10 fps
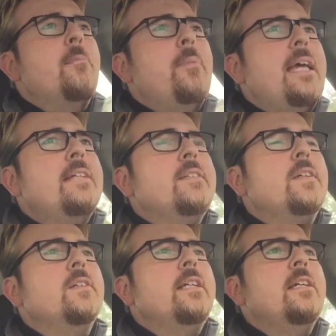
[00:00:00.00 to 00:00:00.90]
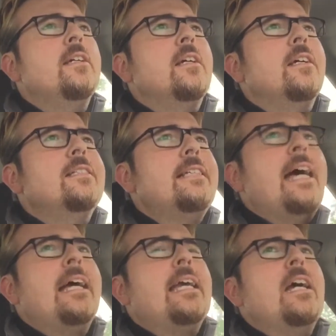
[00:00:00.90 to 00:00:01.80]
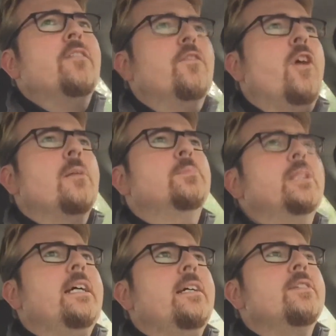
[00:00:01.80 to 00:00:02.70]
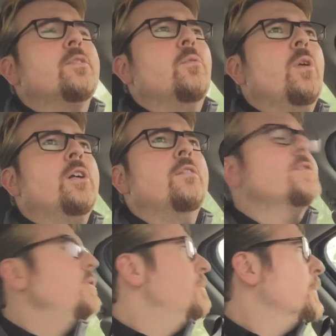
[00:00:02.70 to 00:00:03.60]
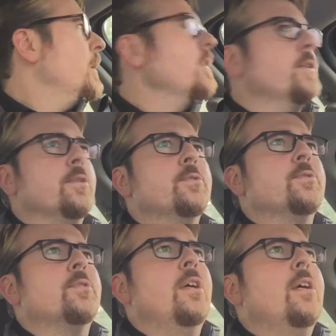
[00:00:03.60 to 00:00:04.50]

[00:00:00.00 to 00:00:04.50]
Basically, Zac Efron plays one of two brothers